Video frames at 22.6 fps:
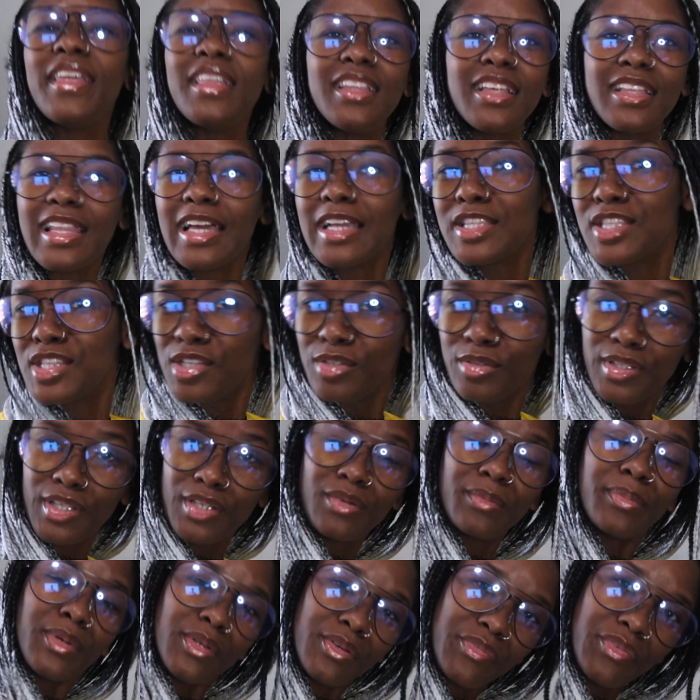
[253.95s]
they look like two little
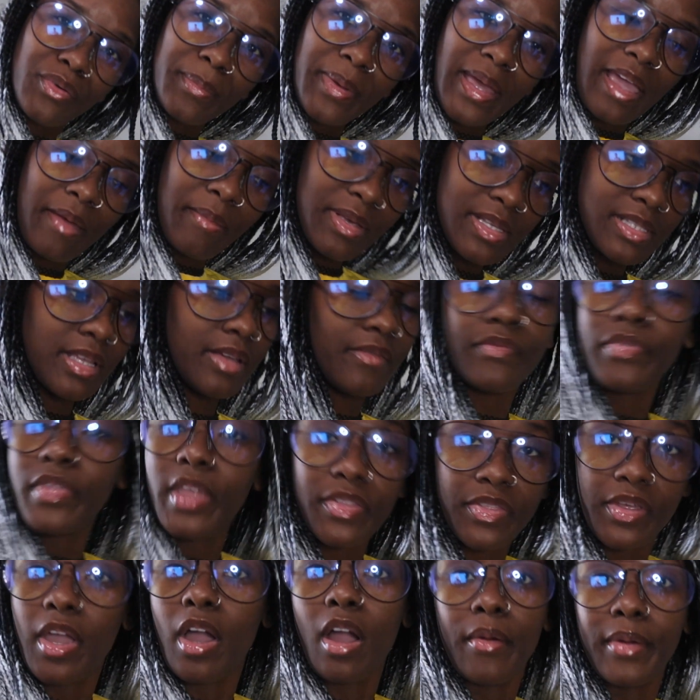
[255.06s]
beautiful babies that
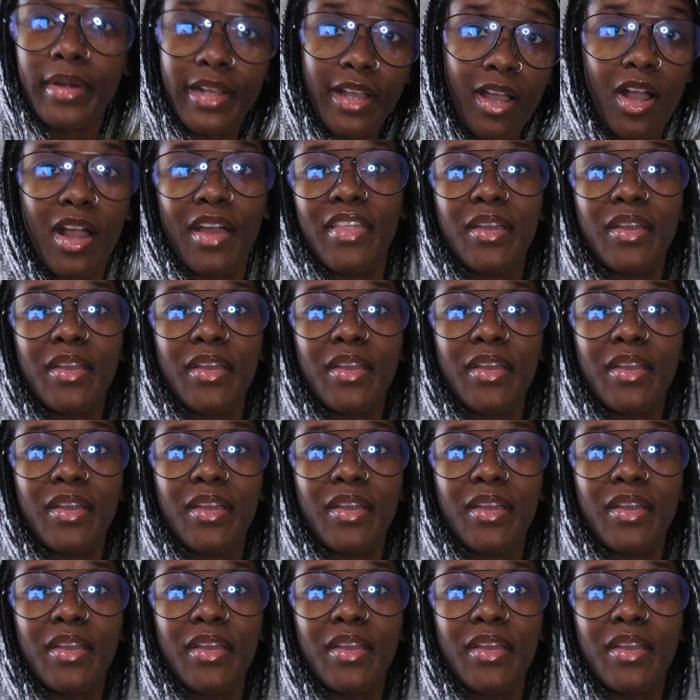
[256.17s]
they already are.